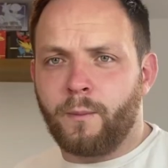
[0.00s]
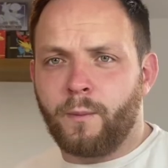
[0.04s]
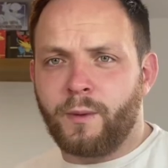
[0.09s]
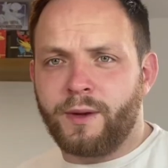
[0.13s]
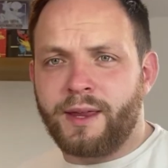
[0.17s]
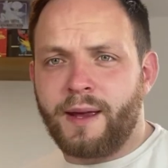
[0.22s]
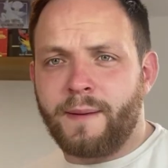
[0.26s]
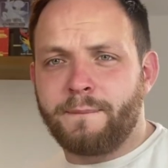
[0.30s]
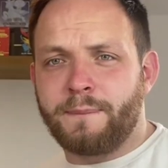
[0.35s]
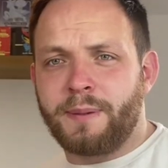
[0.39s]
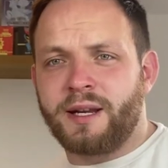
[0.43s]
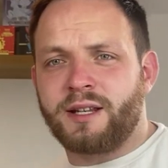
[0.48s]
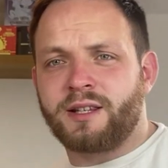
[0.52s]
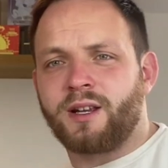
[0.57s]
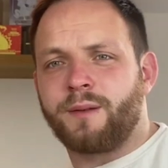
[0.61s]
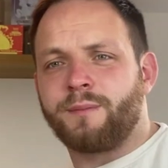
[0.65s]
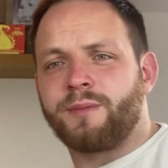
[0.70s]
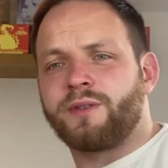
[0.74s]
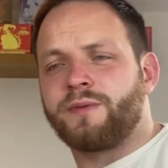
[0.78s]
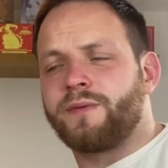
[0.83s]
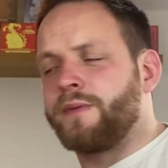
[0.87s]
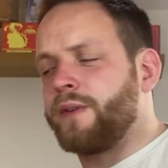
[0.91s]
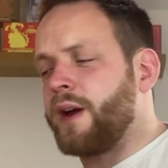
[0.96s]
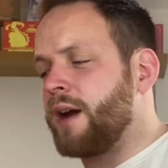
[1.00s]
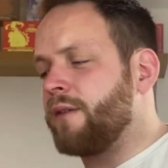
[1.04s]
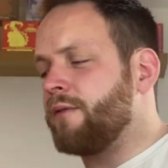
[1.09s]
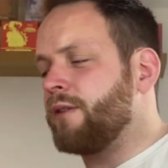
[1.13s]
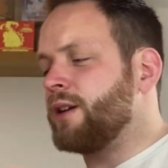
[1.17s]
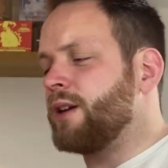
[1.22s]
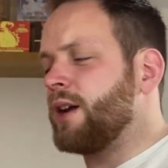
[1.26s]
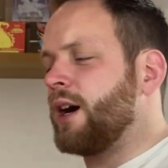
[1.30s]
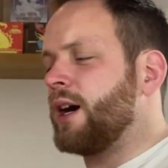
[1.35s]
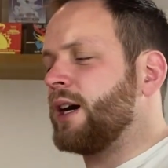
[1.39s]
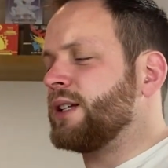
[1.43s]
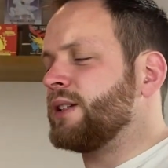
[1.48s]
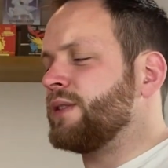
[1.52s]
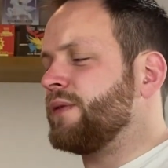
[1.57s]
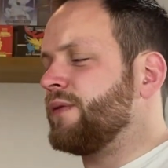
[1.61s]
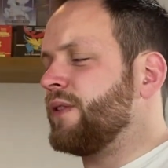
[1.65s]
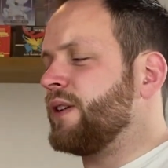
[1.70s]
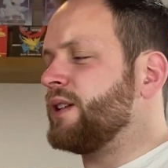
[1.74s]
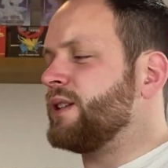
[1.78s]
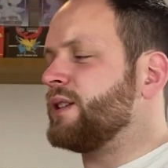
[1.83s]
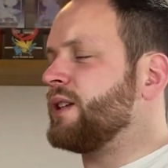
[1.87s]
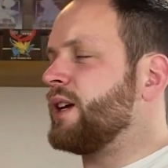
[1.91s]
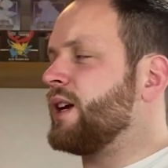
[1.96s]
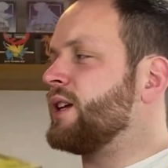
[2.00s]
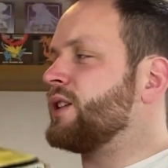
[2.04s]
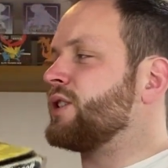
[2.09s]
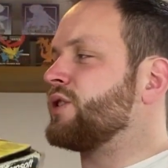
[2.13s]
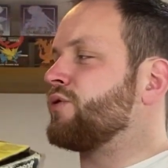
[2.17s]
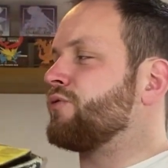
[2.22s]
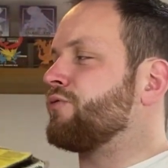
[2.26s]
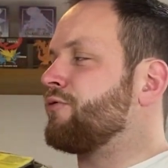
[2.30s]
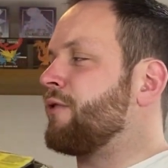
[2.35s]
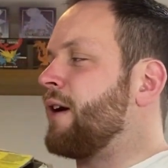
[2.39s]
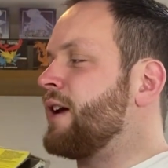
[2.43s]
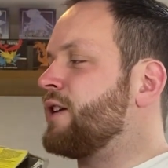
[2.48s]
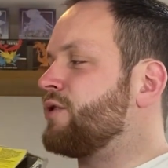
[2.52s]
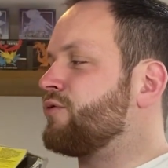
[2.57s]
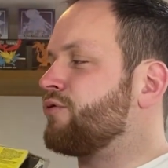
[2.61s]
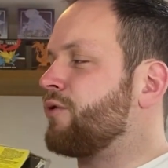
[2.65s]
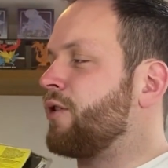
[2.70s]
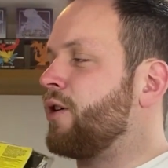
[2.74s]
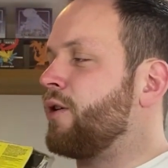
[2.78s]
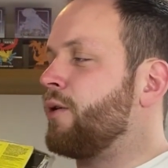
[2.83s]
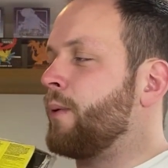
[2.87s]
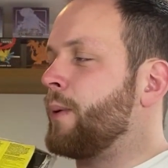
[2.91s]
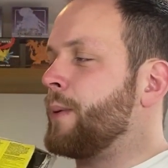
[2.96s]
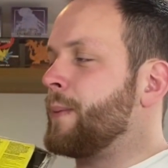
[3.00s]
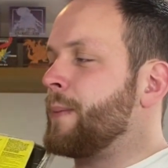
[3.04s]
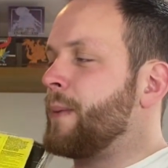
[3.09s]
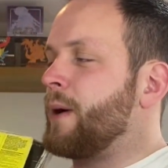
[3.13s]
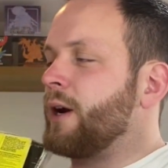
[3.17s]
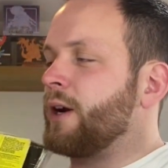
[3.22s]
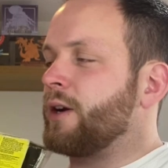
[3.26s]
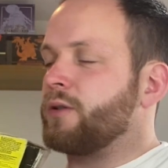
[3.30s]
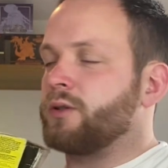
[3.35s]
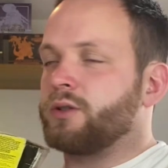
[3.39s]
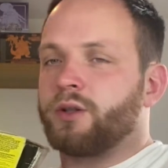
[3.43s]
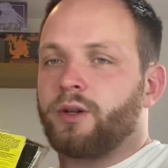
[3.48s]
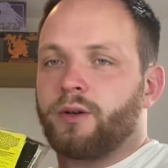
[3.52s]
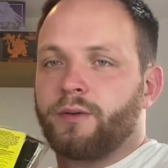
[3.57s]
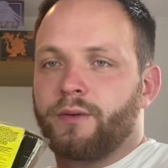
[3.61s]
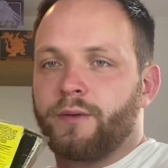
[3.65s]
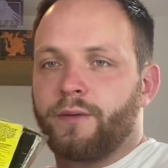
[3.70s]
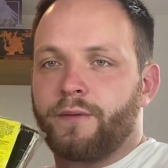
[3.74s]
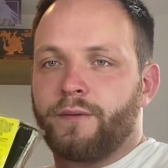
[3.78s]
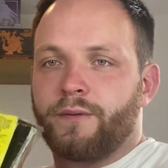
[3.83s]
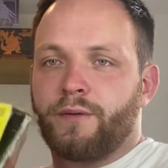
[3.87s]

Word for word: We then picked up this very nice vintage retro Microsoft